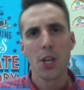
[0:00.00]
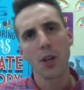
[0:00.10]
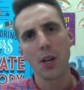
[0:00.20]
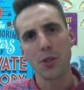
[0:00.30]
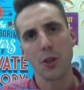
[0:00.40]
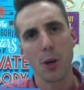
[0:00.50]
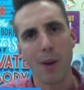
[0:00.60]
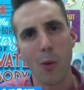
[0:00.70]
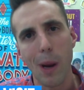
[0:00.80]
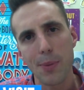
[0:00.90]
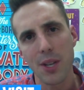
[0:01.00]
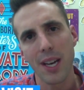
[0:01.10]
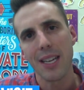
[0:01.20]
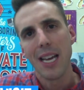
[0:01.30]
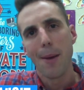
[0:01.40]
You can also go to my
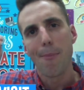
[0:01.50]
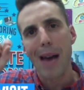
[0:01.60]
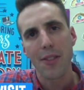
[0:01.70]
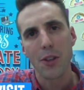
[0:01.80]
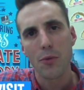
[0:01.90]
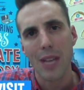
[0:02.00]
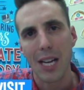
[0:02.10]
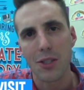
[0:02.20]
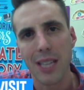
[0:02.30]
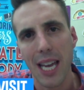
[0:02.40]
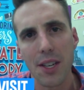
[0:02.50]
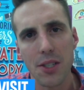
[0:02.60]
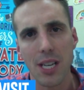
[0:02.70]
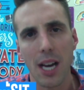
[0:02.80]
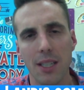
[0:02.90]
website,
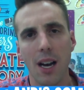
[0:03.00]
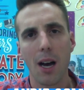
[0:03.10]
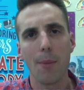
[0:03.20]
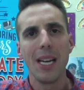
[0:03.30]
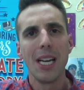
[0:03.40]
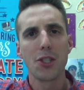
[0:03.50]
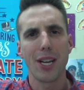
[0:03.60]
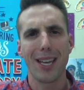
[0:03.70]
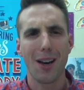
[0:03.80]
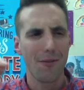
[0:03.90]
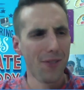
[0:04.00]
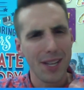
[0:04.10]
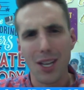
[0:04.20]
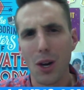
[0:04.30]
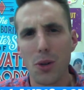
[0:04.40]
matthew-landis.com, check out
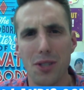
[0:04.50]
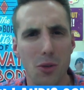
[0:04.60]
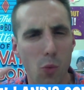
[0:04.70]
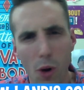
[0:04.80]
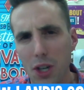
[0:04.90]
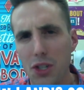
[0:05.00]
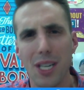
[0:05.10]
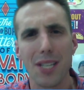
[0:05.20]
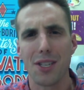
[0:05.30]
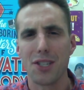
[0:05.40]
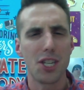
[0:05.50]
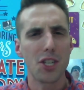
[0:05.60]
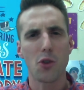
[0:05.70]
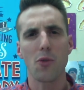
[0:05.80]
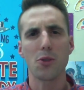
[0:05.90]
videos and worksheets and
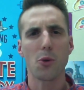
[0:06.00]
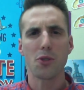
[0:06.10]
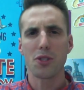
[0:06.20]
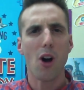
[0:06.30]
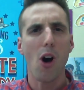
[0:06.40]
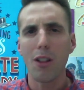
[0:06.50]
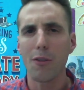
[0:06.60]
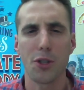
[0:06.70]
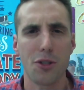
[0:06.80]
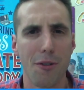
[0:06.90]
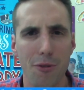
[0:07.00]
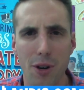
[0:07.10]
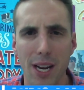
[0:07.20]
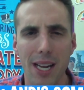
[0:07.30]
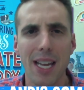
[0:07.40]
teacher resources, all of which are
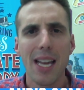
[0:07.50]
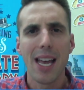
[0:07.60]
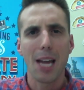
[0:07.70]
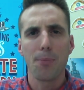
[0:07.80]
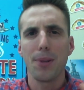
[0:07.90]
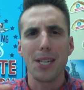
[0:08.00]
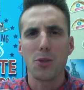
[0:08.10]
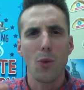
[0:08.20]
free. And please,